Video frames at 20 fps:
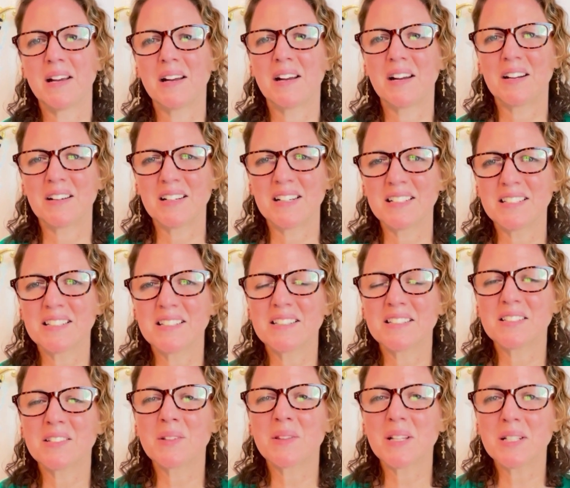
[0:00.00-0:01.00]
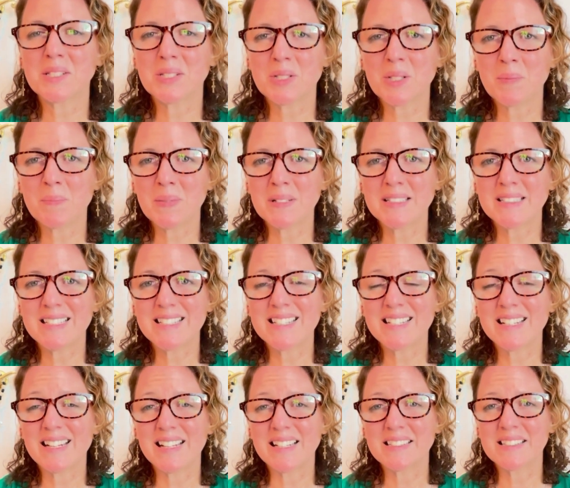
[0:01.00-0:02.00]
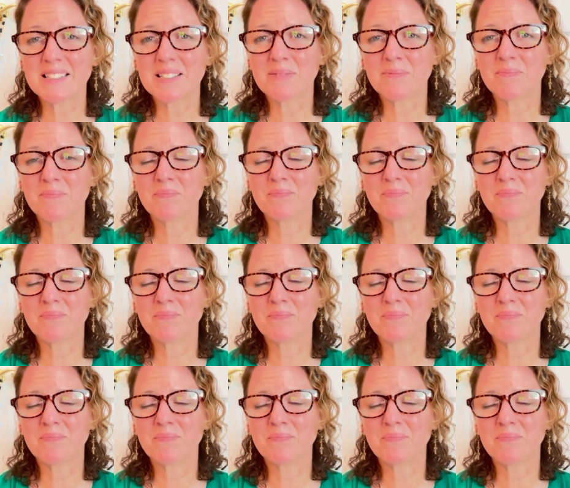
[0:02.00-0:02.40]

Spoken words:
All right, so let's jump into today's.